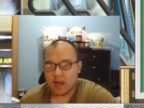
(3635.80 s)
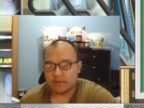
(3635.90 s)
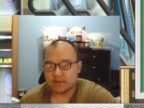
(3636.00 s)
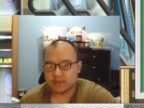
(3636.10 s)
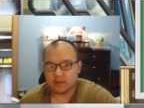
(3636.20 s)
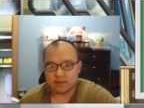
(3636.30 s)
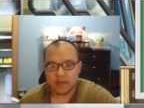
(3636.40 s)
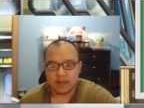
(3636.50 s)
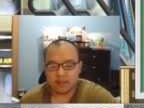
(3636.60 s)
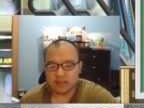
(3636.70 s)
have is
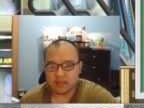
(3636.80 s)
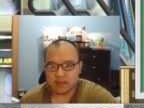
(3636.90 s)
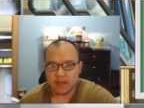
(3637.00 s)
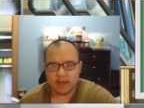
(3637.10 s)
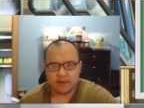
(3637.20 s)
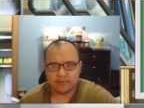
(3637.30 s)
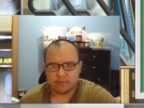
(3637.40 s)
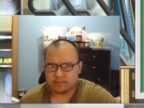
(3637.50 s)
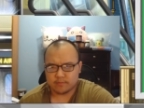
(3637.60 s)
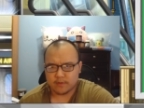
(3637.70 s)
a
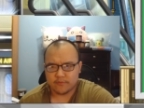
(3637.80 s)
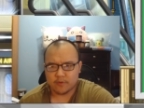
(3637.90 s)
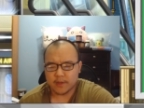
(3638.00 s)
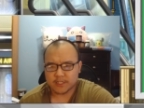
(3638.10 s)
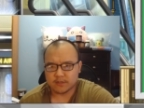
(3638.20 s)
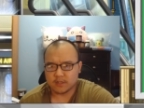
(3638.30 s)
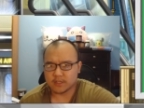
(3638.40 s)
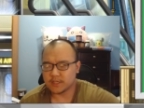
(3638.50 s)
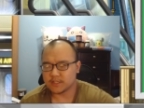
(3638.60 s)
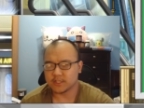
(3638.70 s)
informational
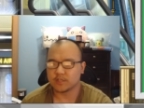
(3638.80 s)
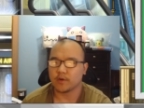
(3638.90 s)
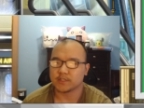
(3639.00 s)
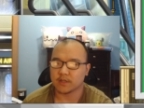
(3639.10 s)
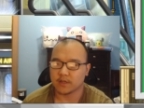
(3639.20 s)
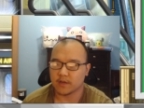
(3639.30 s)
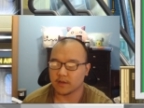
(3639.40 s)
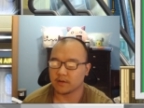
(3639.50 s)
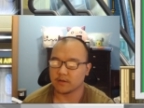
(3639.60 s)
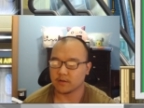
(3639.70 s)
leak situation
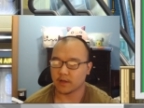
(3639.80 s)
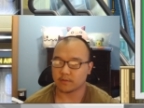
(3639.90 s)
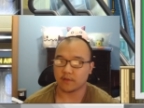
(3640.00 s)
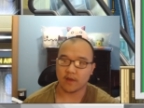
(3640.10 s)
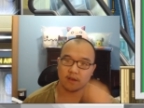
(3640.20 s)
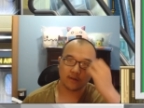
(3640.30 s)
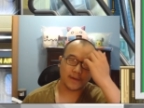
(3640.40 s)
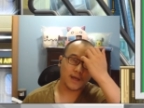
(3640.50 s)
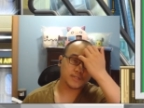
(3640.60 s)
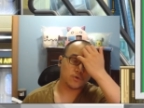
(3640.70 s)
again, like they've had in the
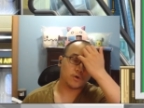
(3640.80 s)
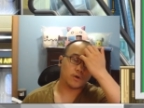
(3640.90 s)
past, or